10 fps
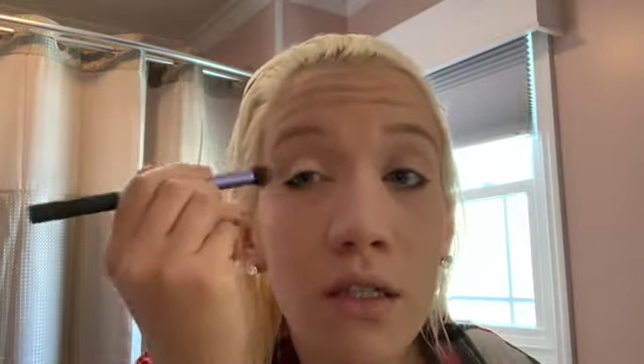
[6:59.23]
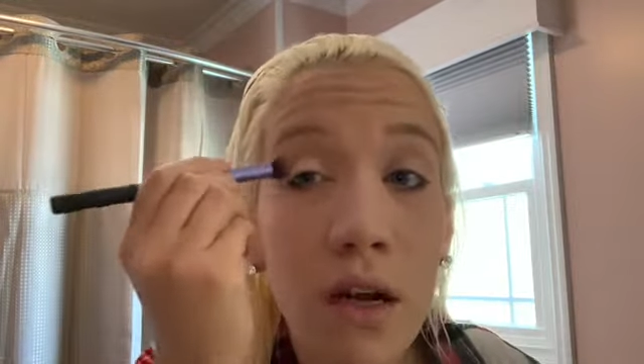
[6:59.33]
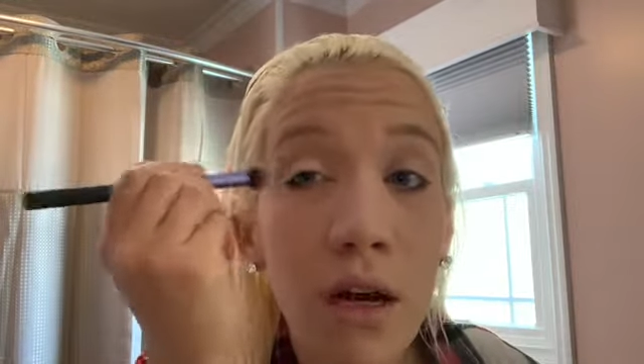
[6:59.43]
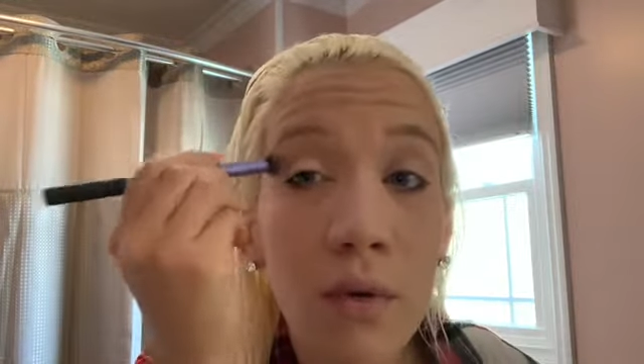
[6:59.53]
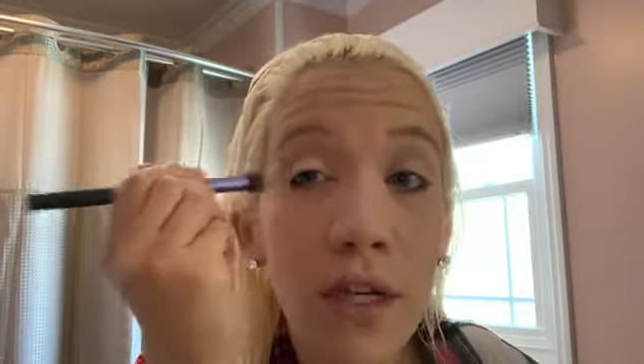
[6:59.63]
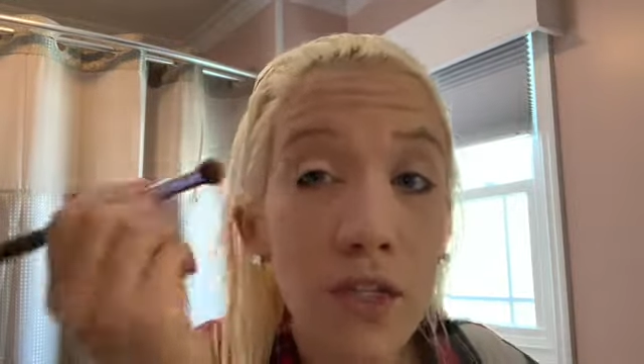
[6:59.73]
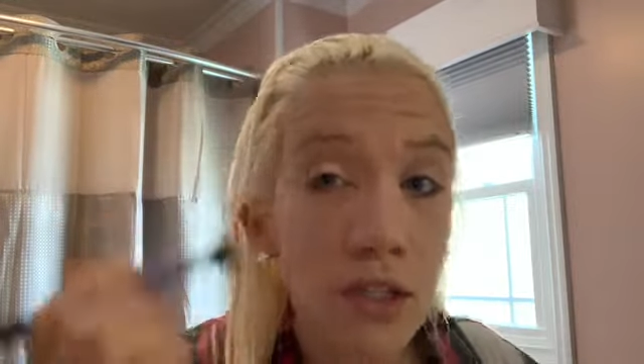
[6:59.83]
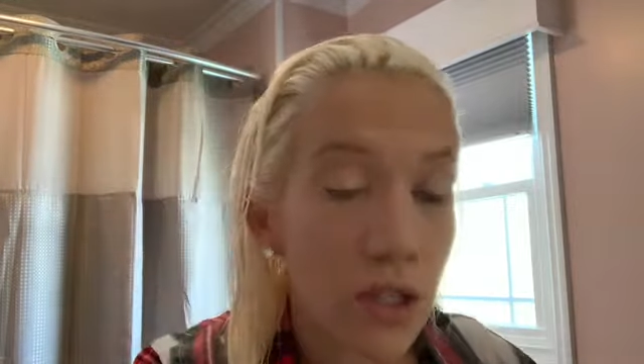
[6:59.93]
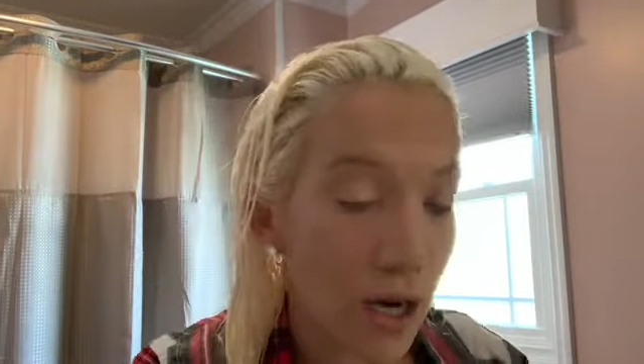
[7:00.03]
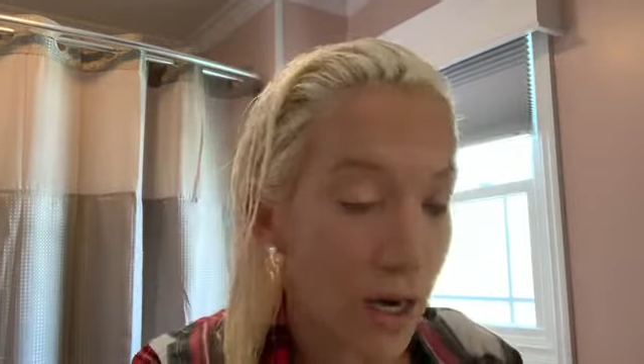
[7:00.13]
not quite
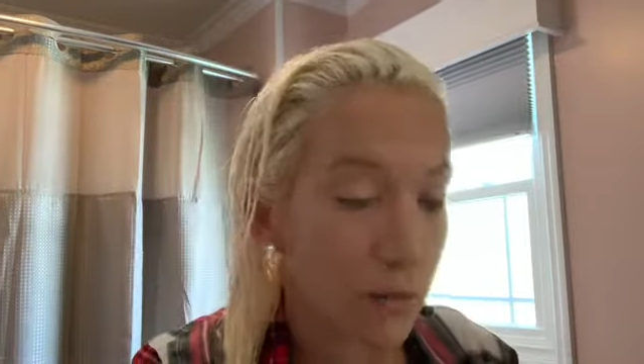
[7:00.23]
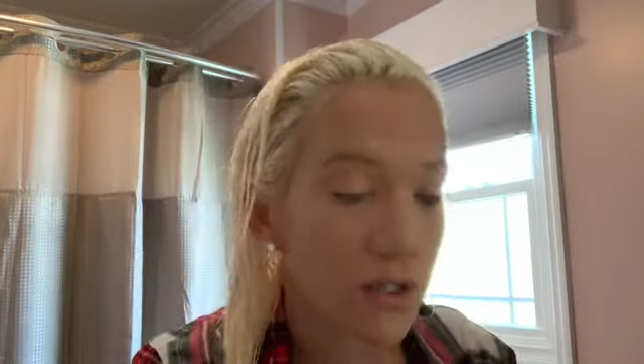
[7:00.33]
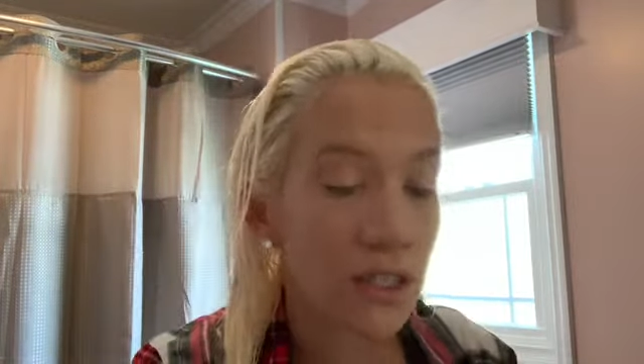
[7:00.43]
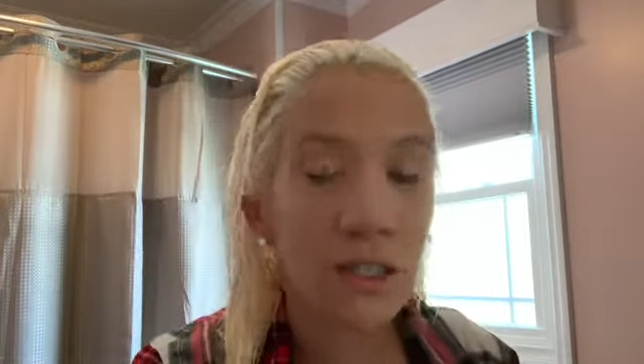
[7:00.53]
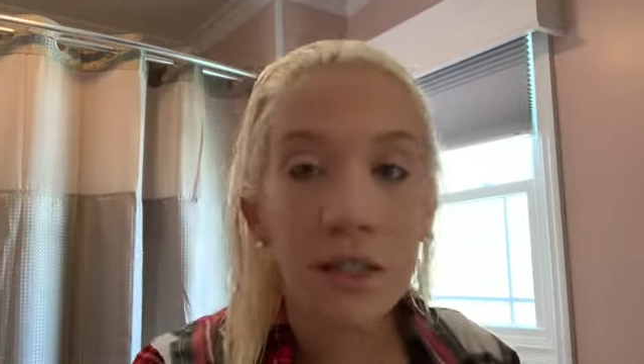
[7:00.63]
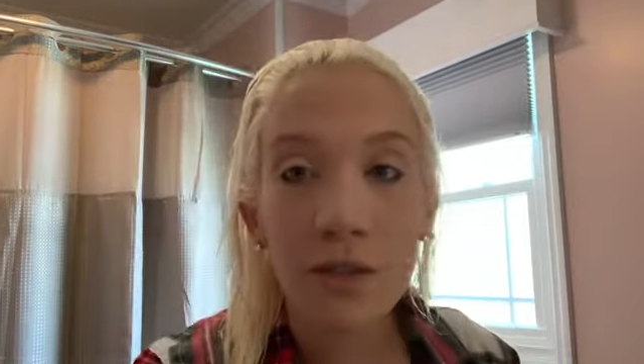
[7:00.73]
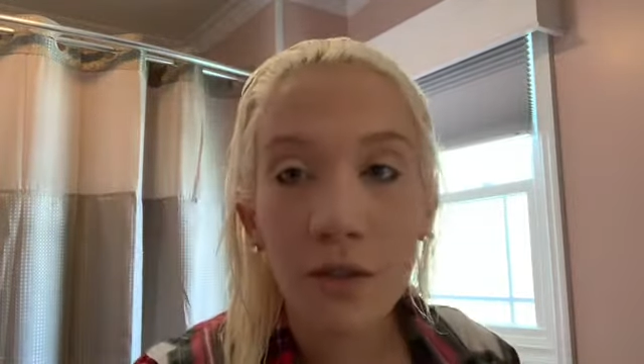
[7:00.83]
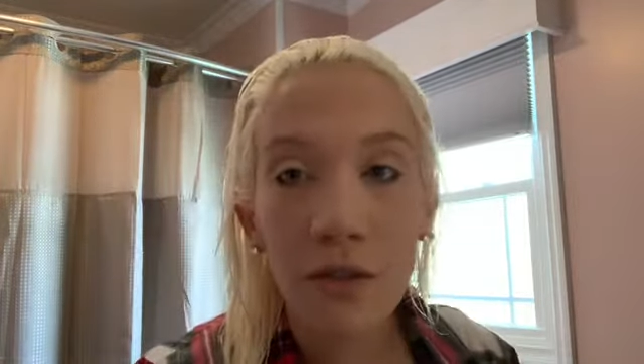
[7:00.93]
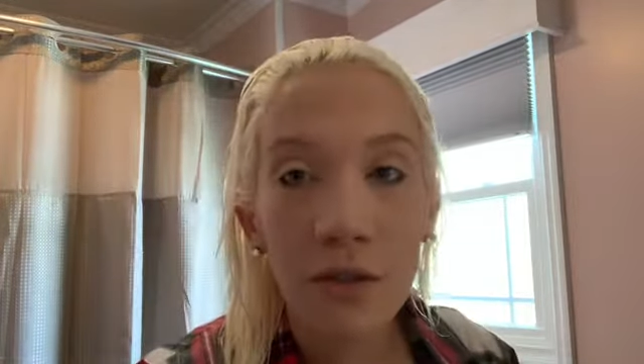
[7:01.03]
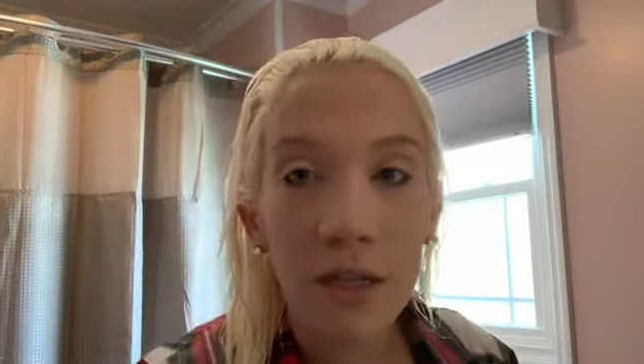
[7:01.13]
sure. I was going to do